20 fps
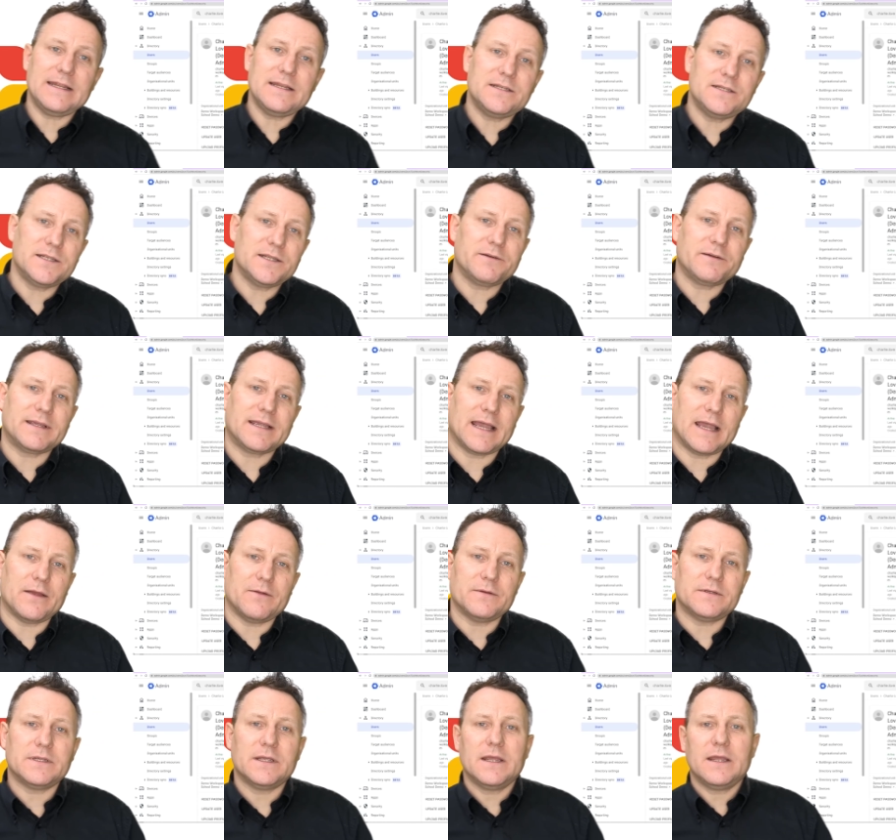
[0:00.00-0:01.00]
into their
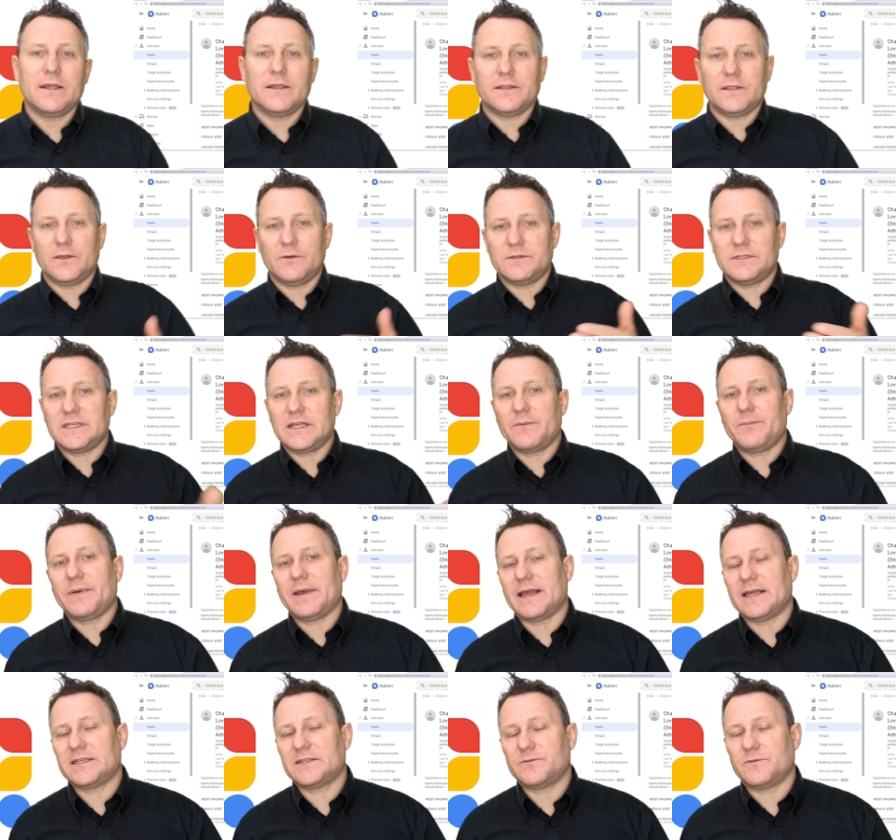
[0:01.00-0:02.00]
account using a
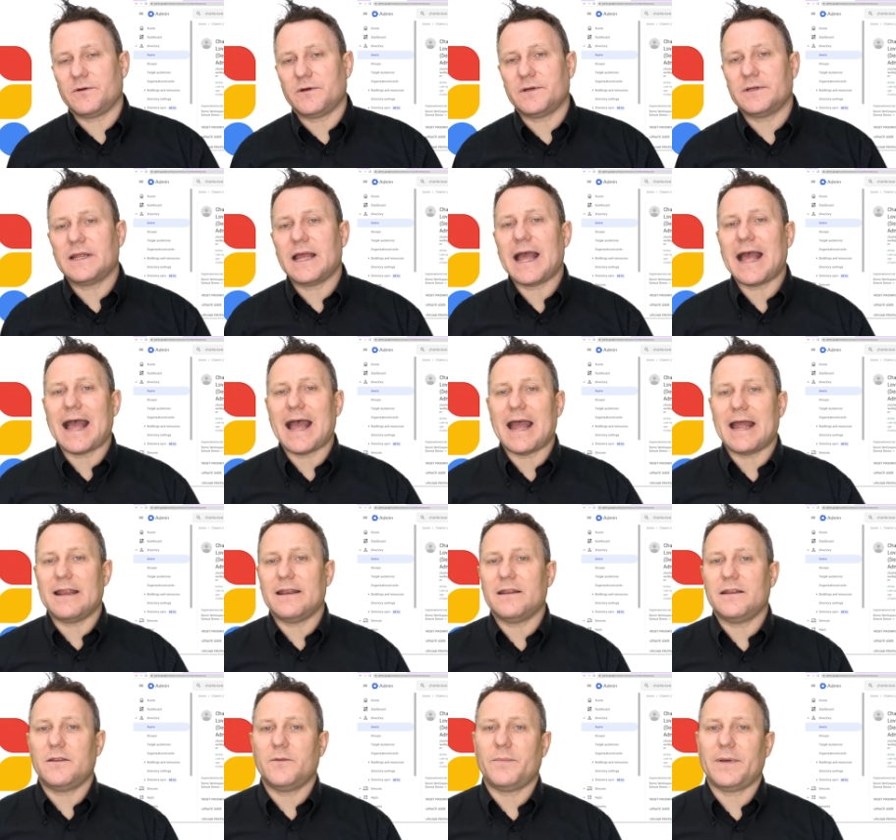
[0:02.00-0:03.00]
password
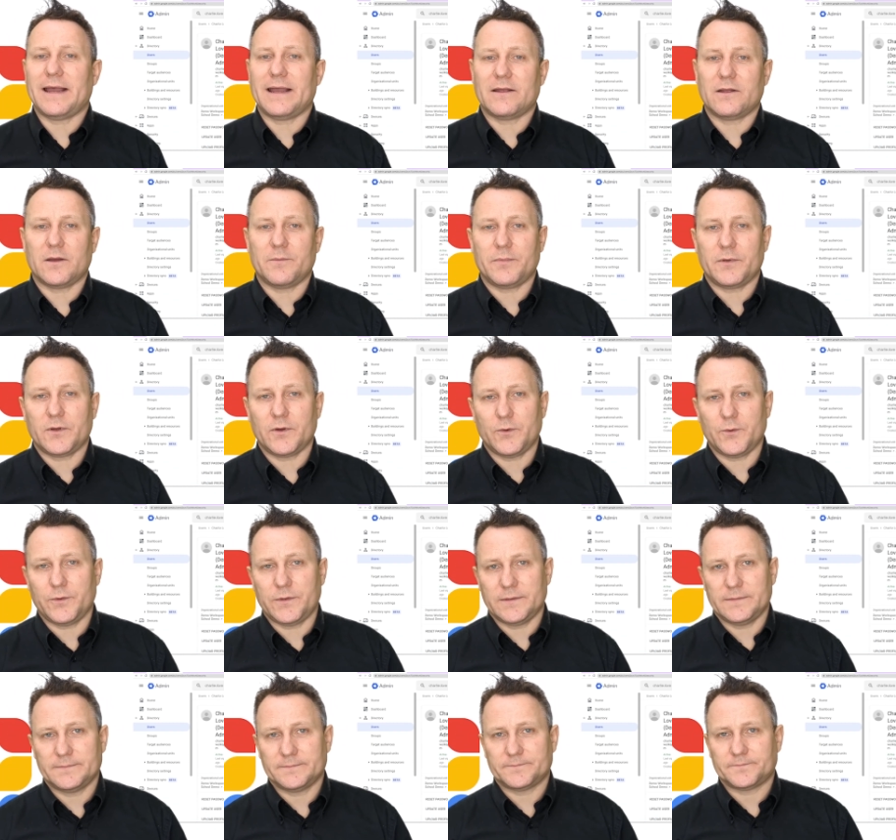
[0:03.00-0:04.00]
and the backup
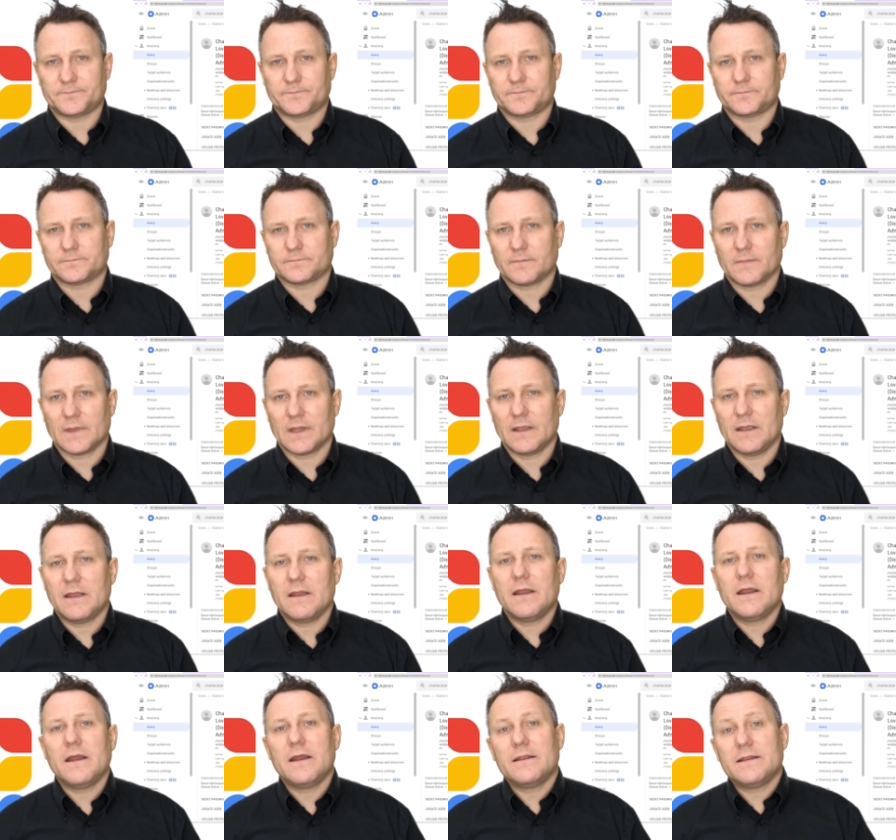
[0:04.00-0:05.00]
code.
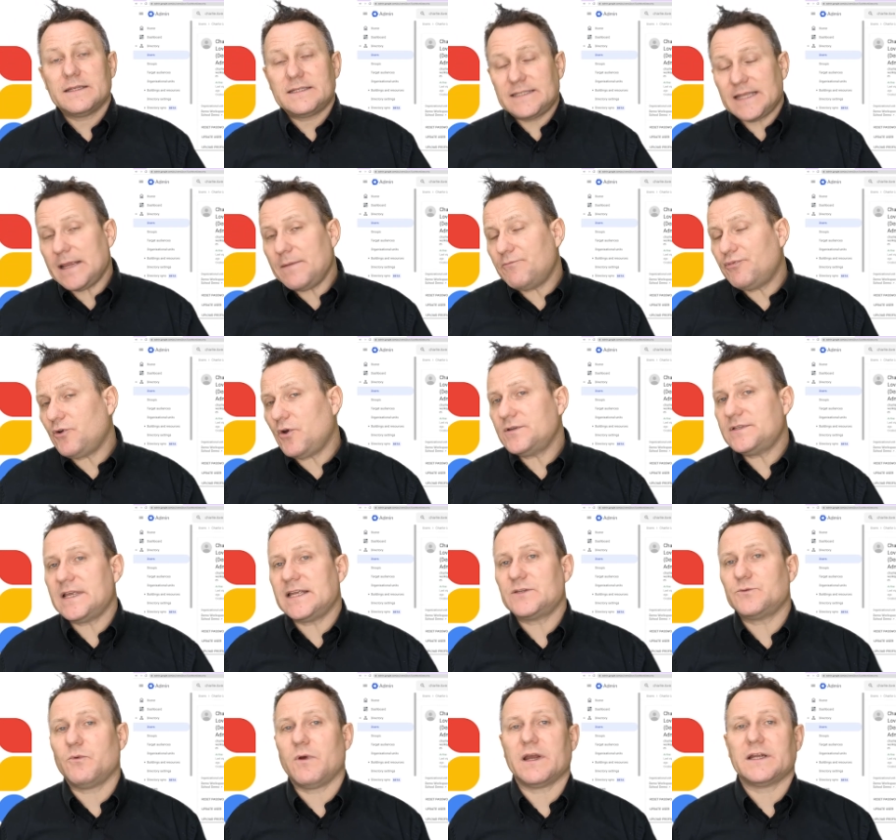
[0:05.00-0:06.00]
The same
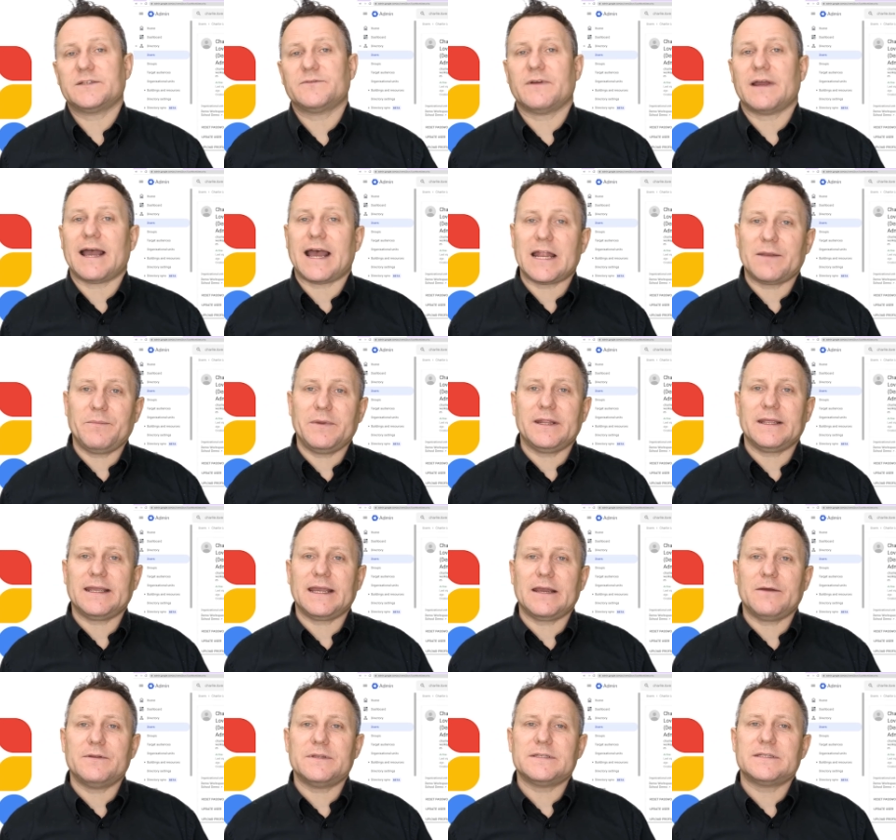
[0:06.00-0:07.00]
process works for admin
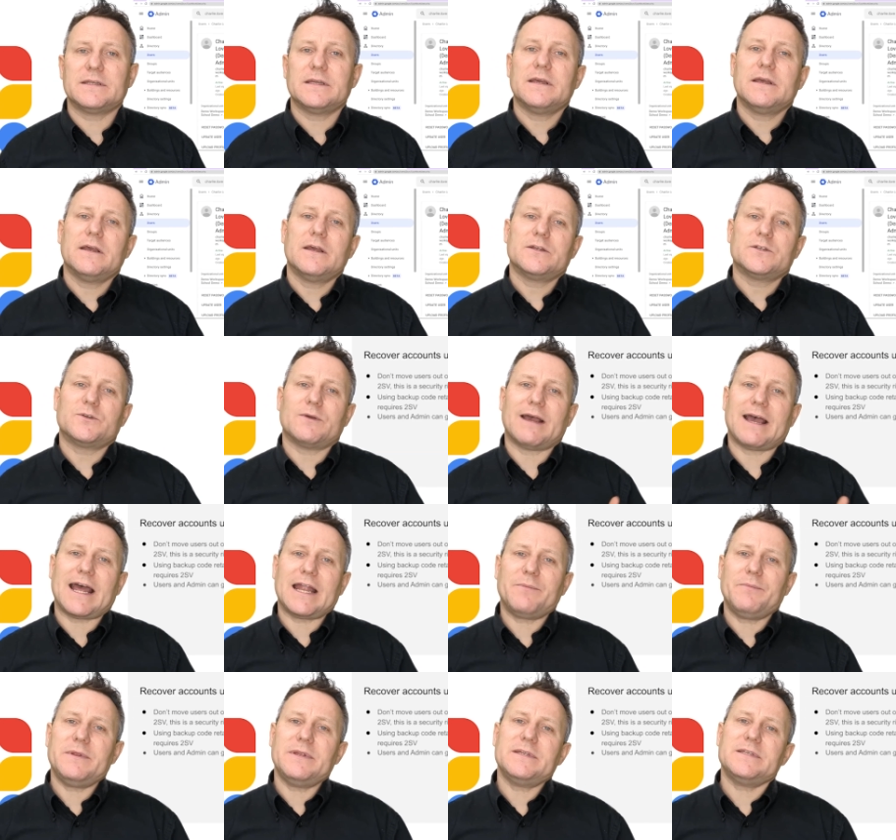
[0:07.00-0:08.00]
accounts, so
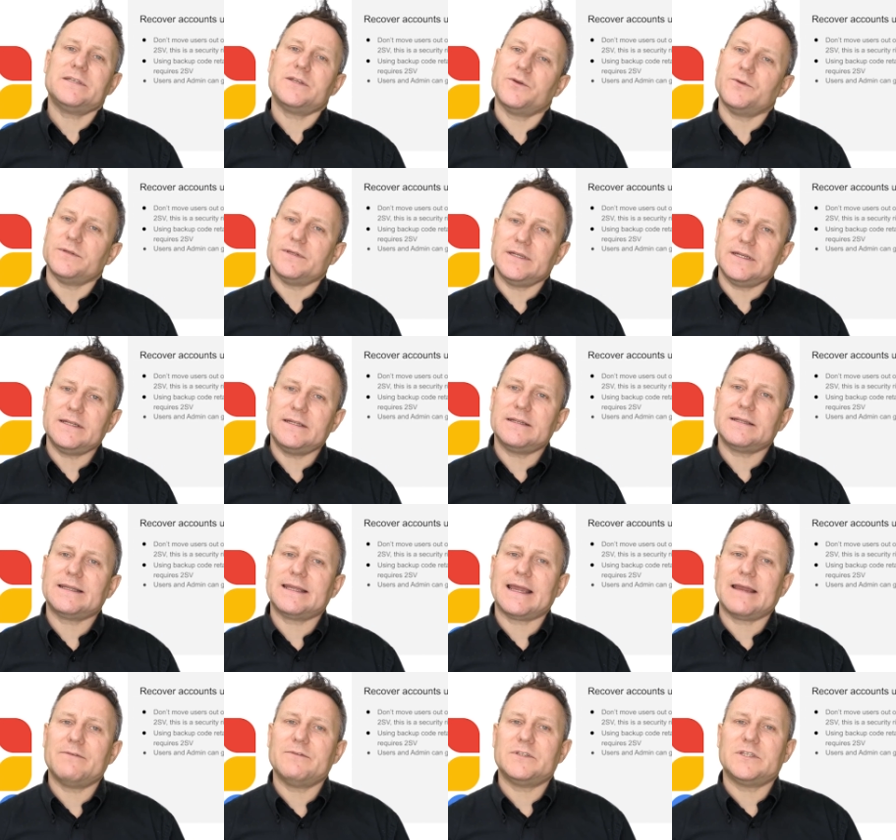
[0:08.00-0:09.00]
admins who need an
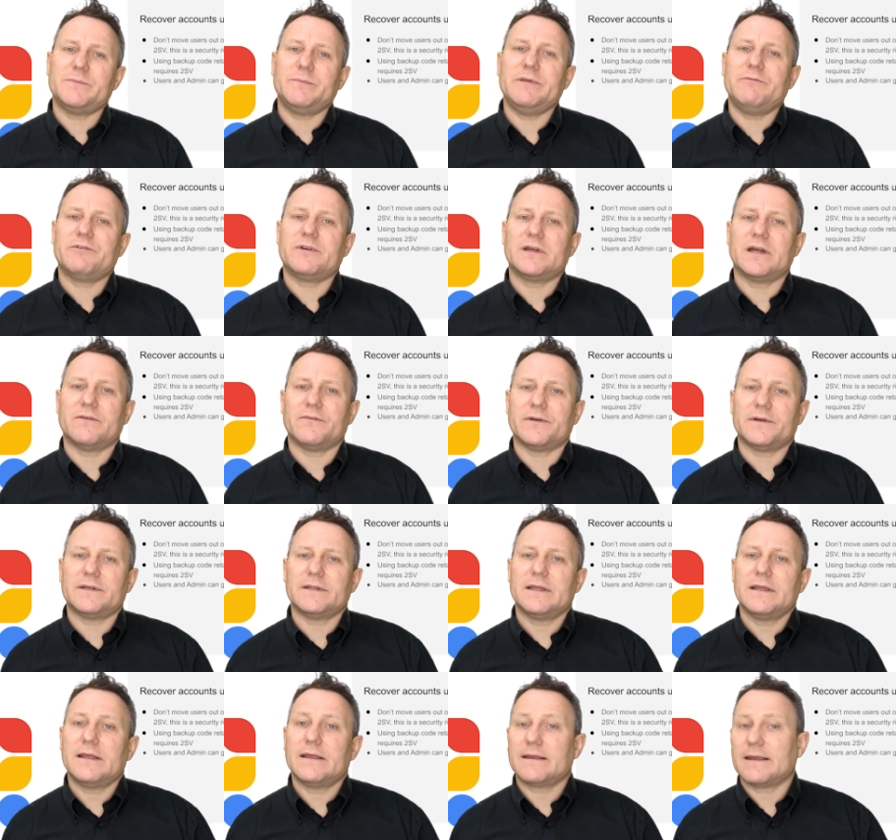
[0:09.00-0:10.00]
account to be recovered
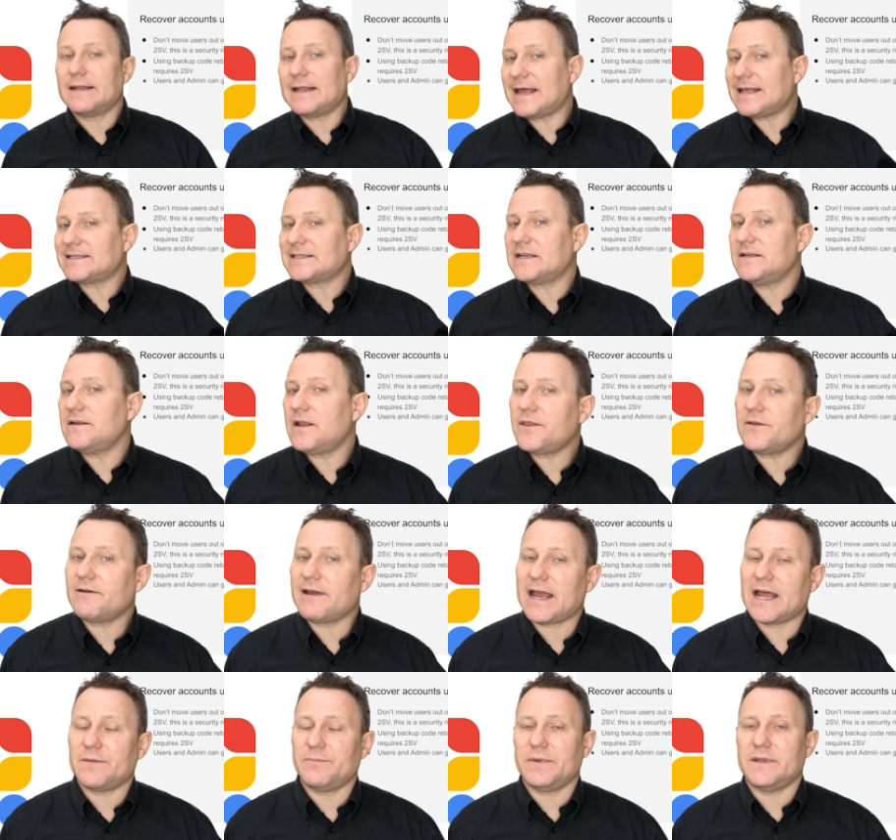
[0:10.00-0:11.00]
can ask another
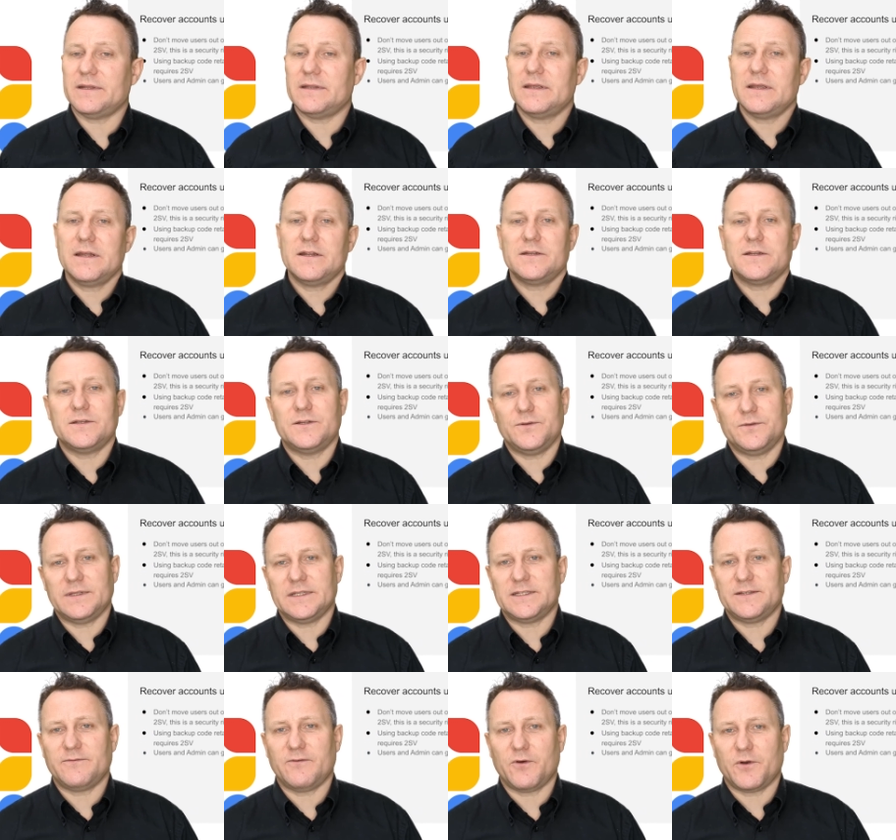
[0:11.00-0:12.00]
admin to do
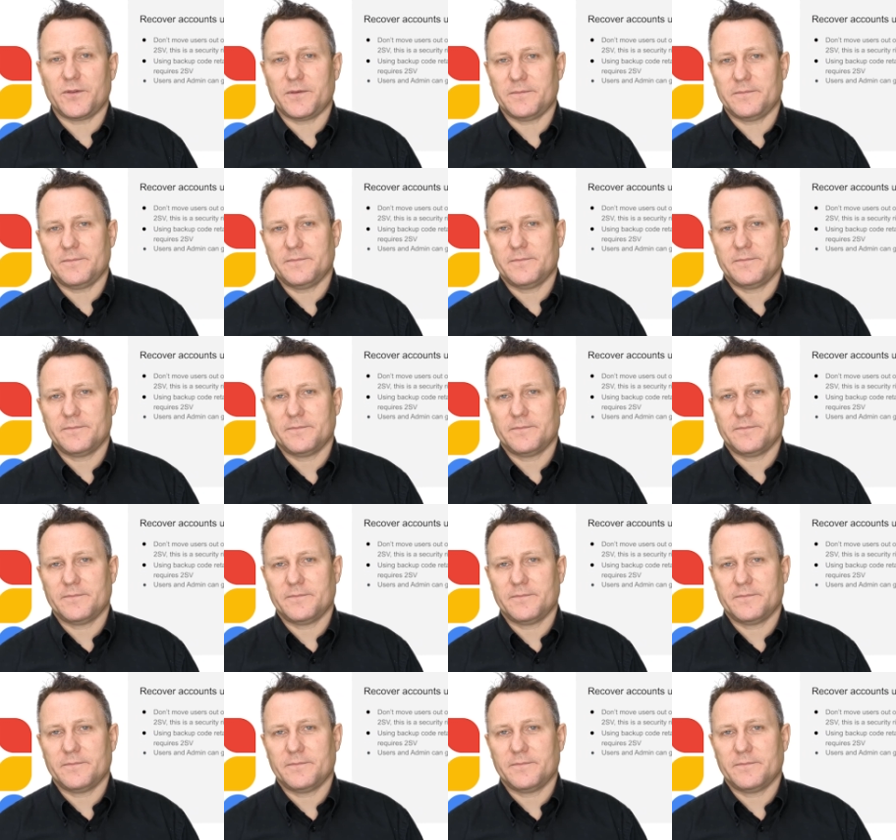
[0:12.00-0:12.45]
this for them.